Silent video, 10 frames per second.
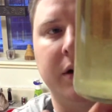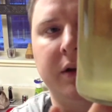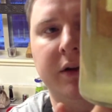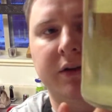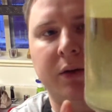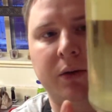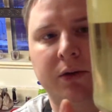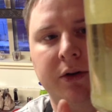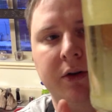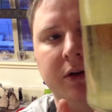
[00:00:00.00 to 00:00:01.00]
in this
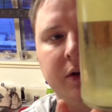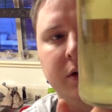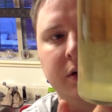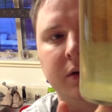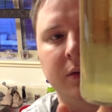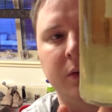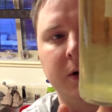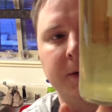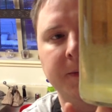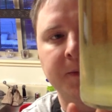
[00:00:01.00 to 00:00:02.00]
older
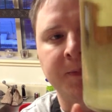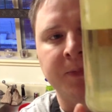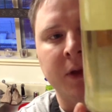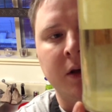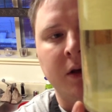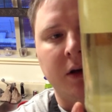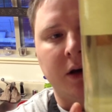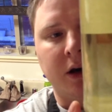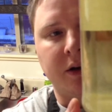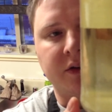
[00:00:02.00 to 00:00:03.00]
one,
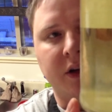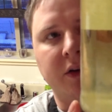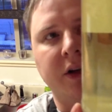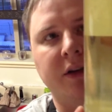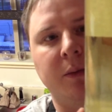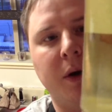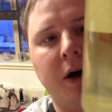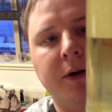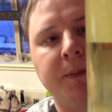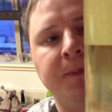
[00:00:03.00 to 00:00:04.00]
settled at the
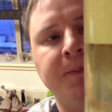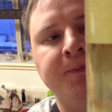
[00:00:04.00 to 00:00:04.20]
bottom,